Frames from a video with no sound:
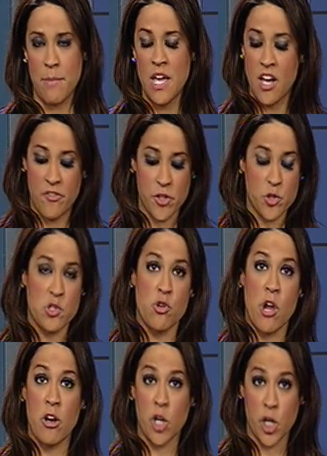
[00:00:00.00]
officials are
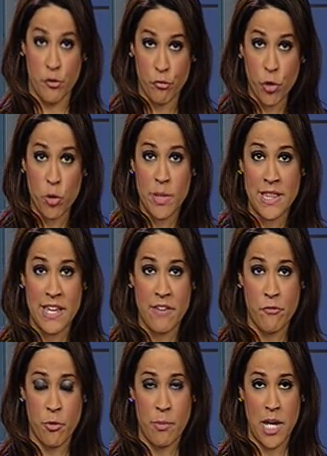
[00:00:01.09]
not confirming the
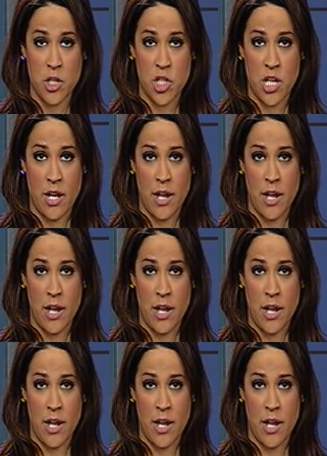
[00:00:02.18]
information,